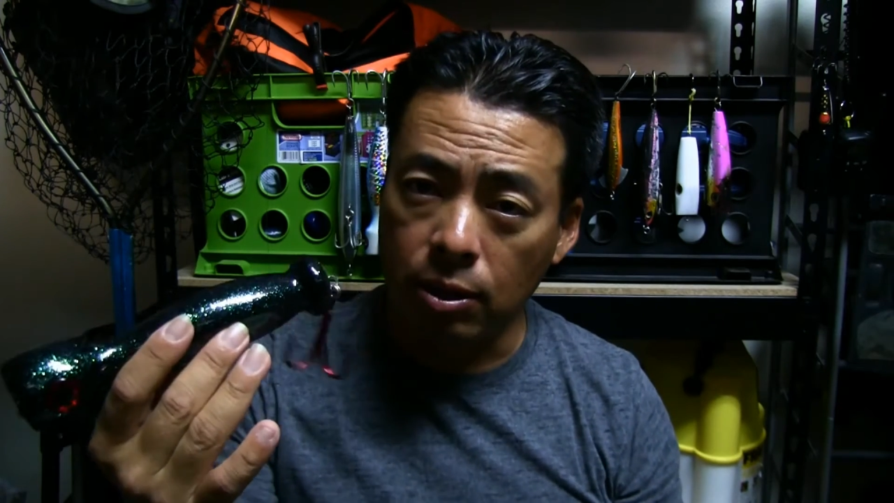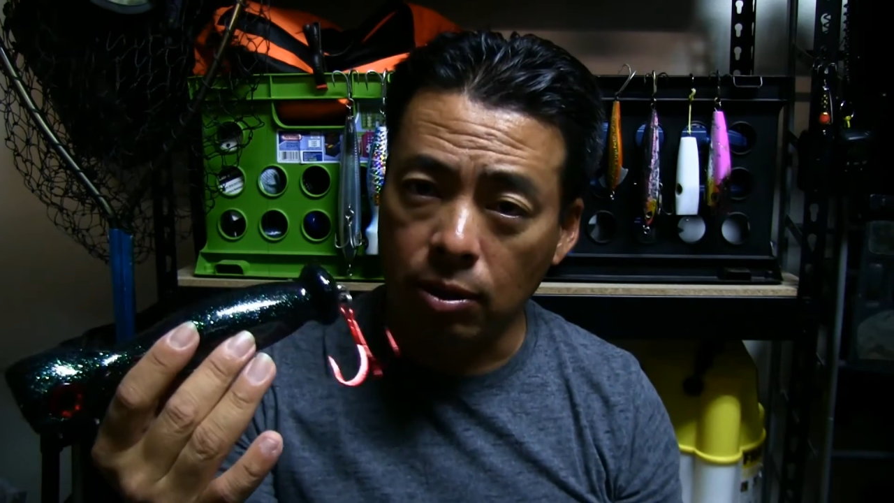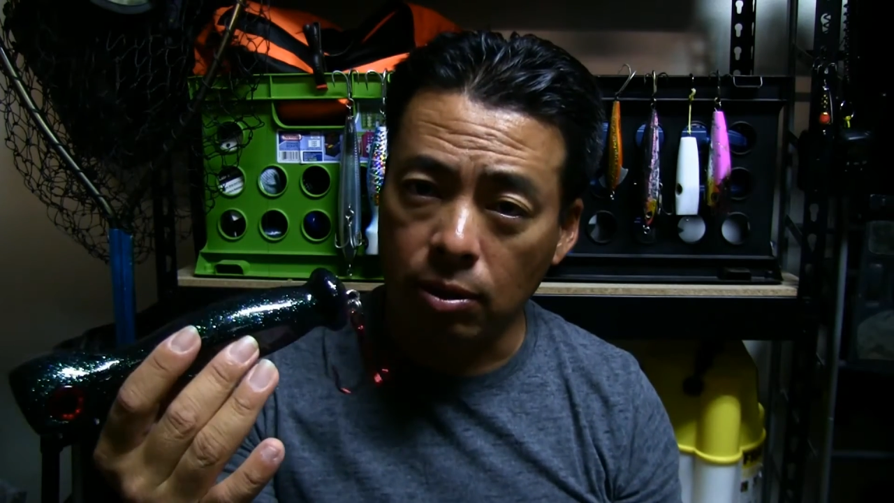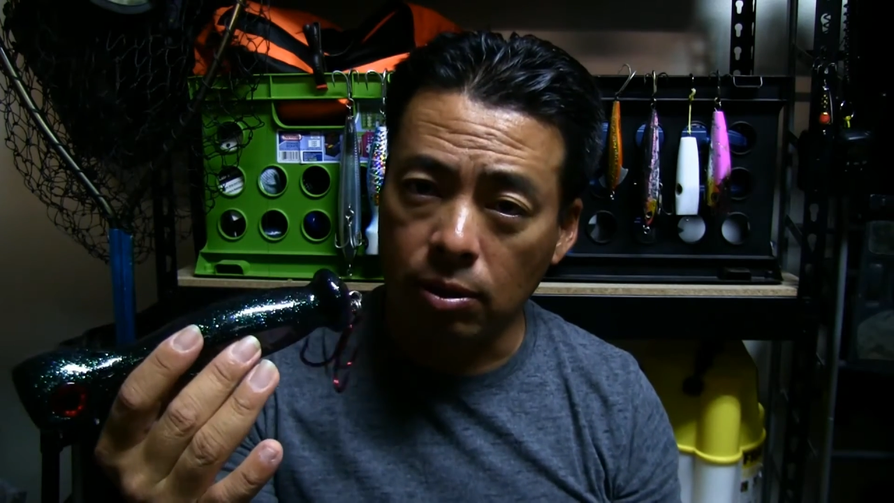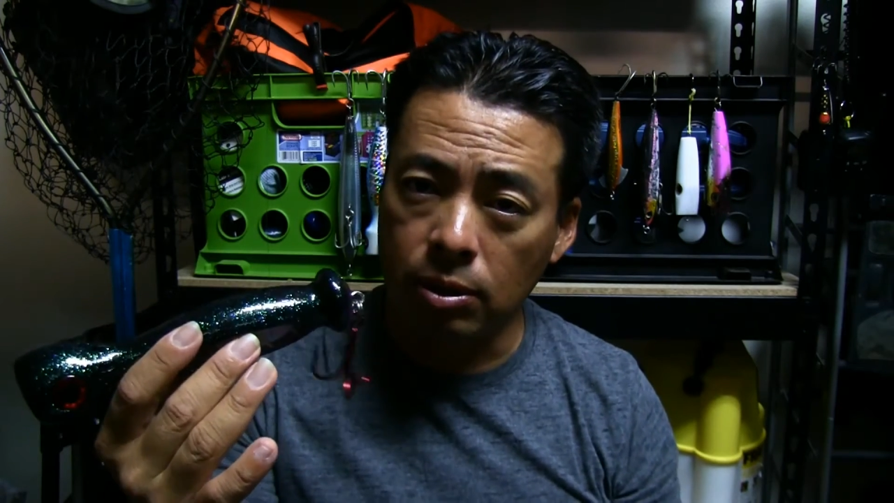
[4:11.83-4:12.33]

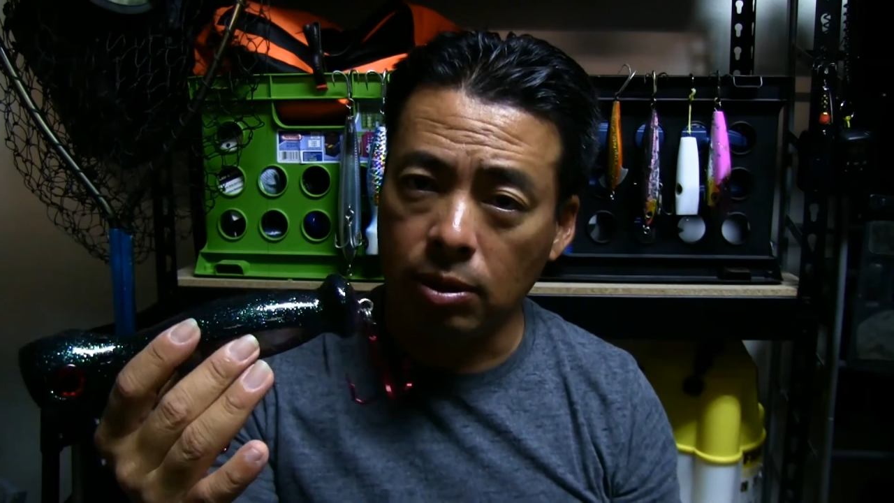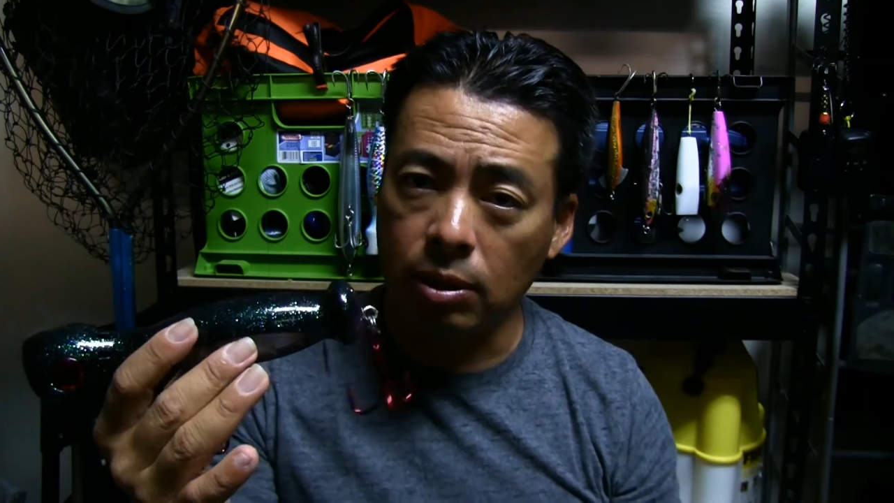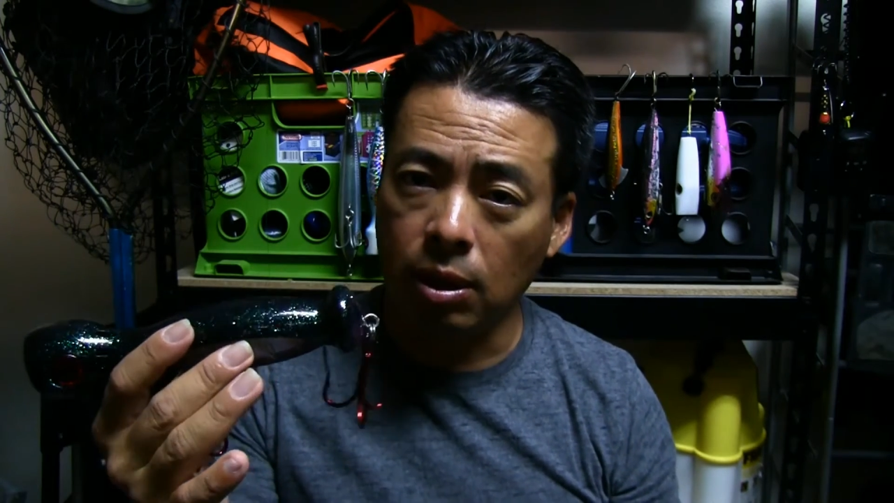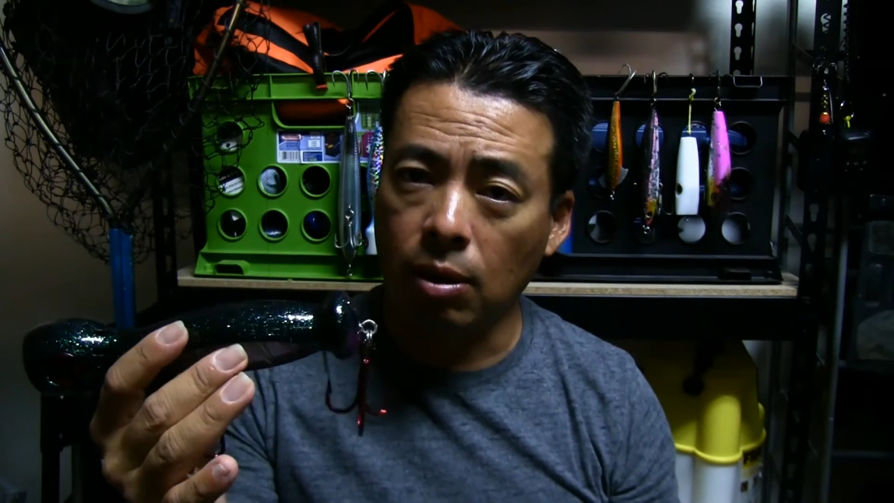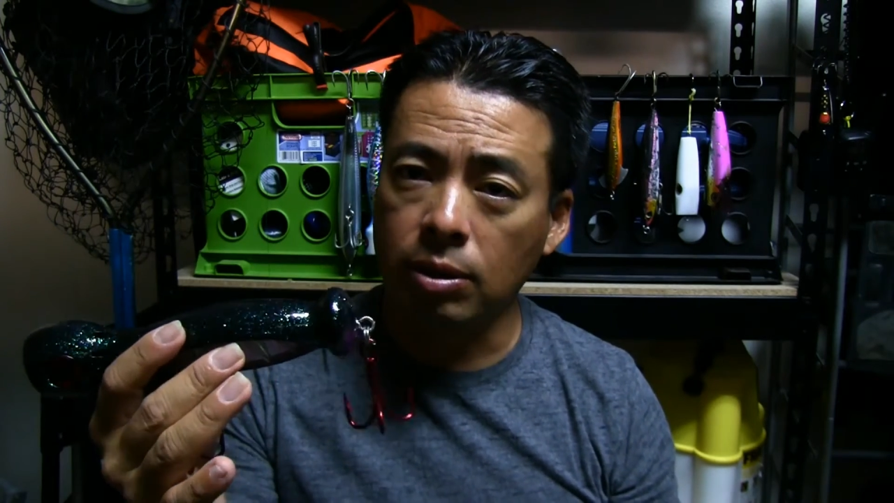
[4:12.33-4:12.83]

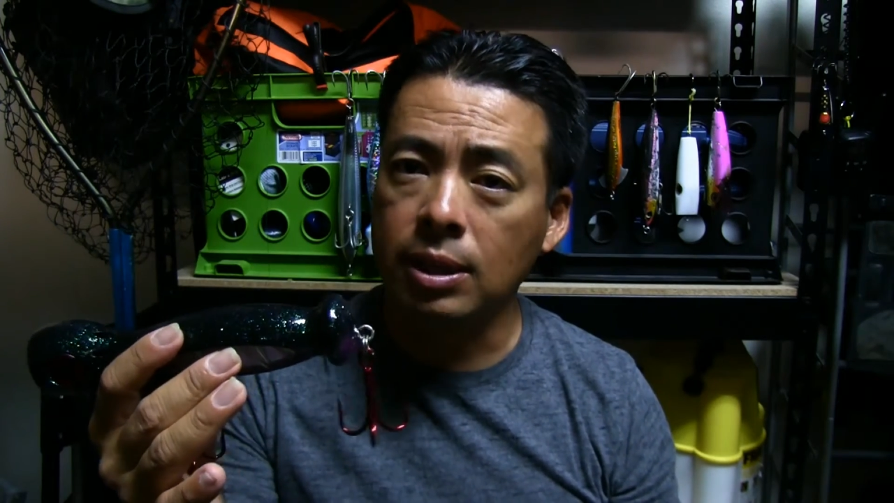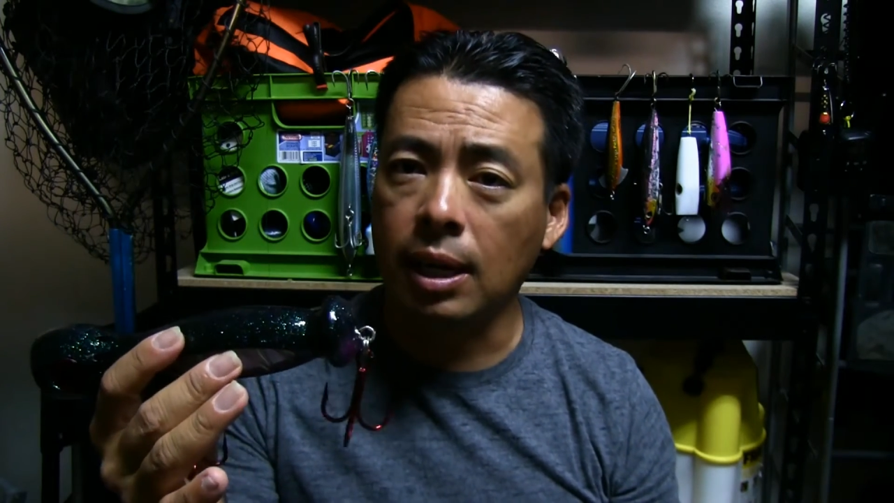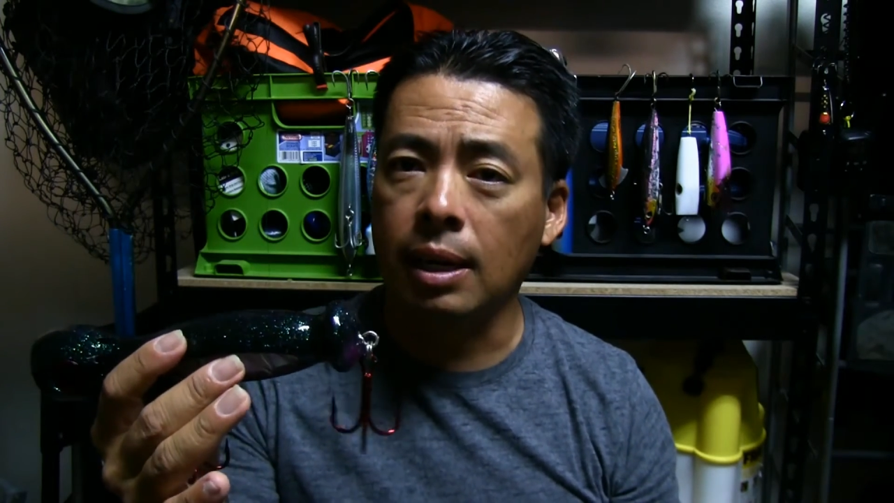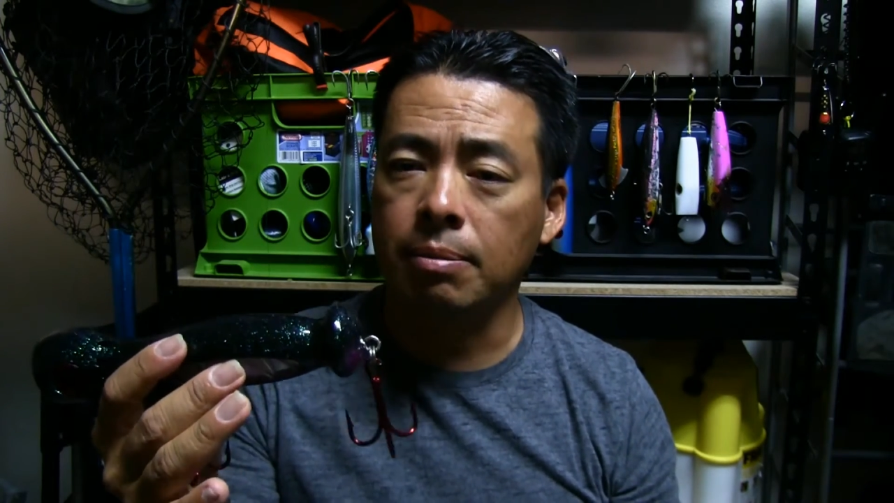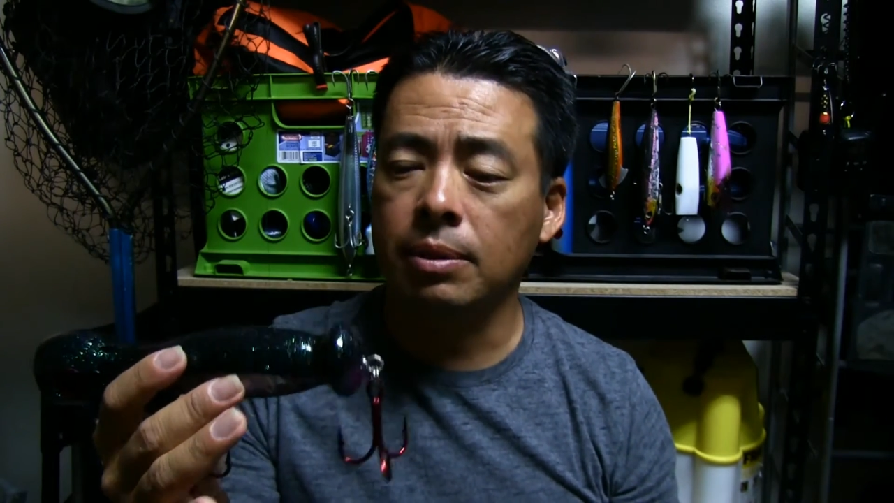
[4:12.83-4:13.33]
not all the
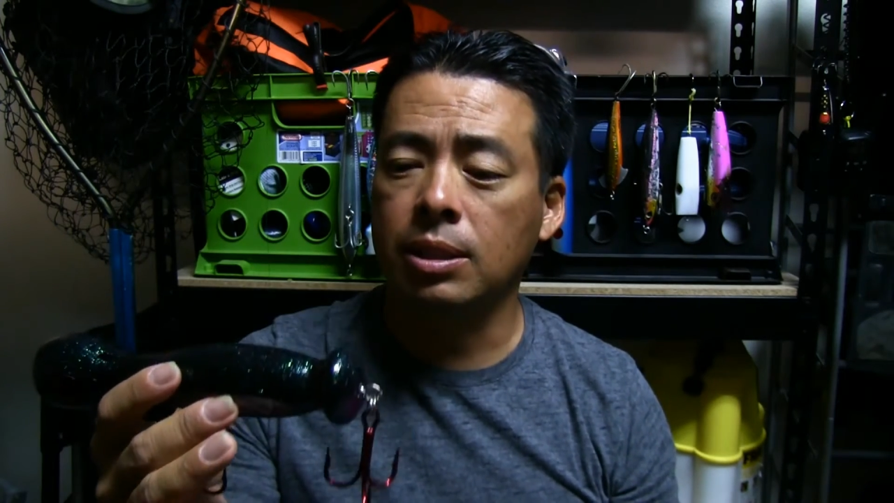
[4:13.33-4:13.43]
time.